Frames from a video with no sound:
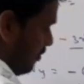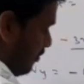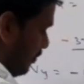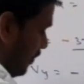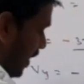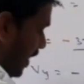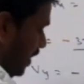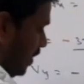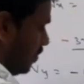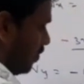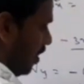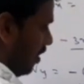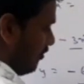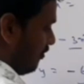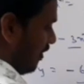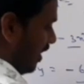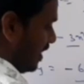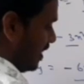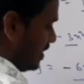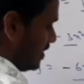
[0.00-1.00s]
pi 2
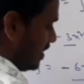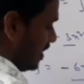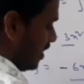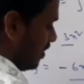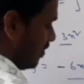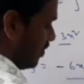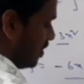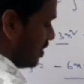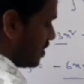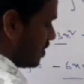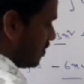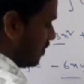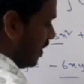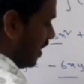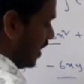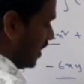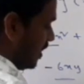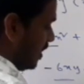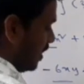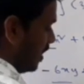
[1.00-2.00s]
of y is equals to
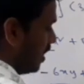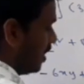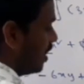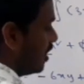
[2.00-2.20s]
what?